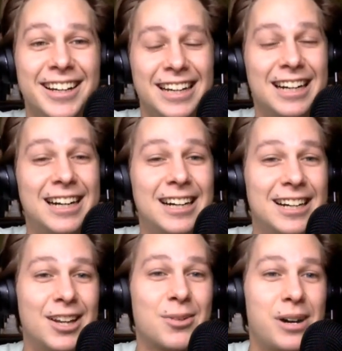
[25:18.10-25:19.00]

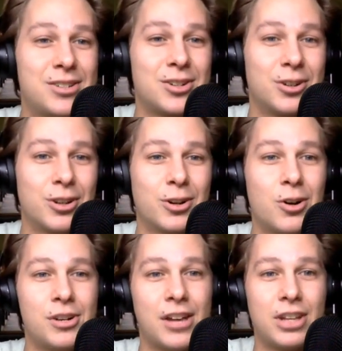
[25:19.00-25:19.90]
otherwise, they're
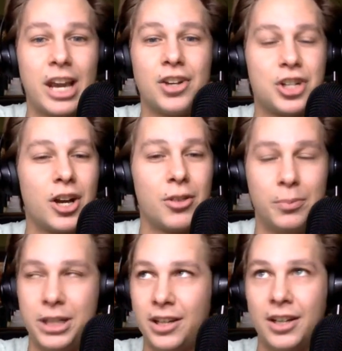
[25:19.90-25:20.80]
going down the AHL. There'll
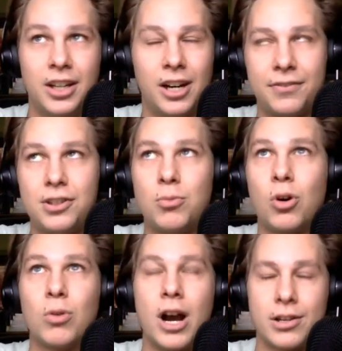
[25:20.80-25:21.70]
be a few more
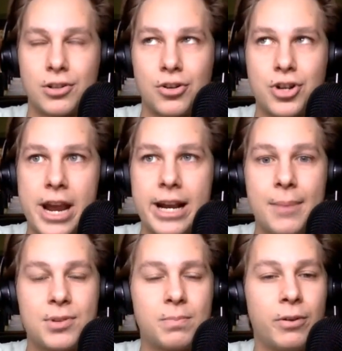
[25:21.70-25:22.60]
roster
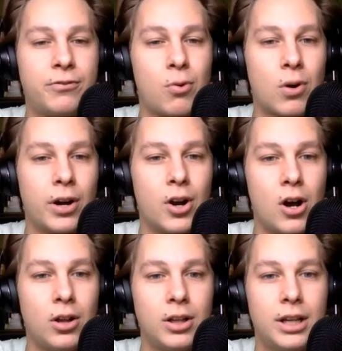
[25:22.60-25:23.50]
shakeups before it
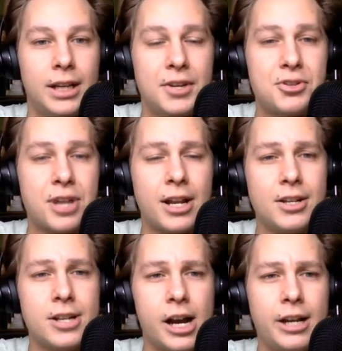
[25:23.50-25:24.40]
all is said
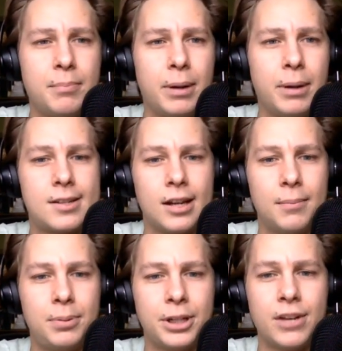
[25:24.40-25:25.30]
and done, but
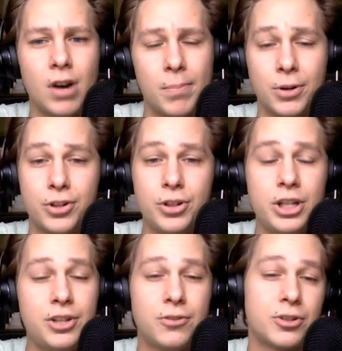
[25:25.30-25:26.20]
plenty of
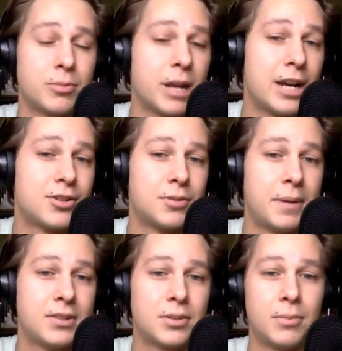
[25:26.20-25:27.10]
opportunities for some guys to
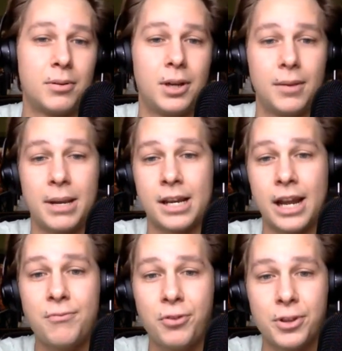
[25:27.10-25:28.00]
make a
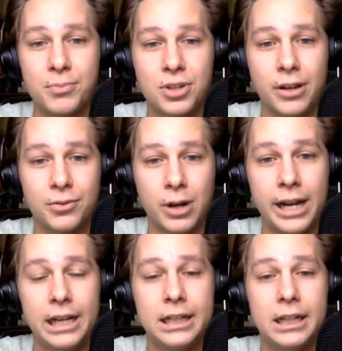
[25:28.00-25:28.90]
name for themselves,
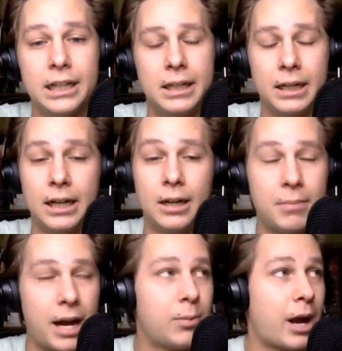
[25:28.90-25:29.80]
right?
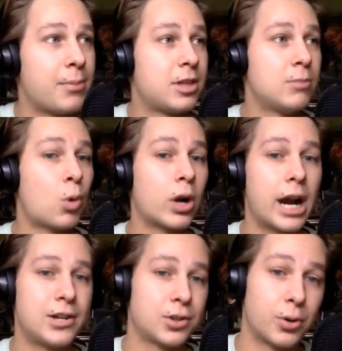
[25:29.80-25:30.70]
I think more
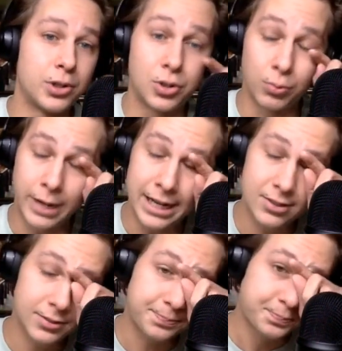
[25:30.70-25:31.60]
guys are going to rest